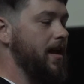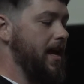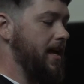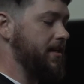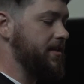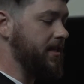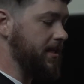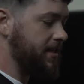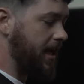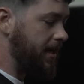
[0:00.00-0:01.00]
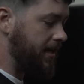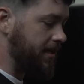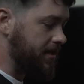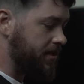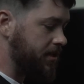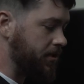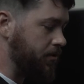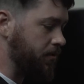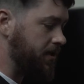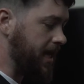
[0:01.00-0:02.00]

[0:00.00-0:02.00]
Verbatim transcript: And the intent is to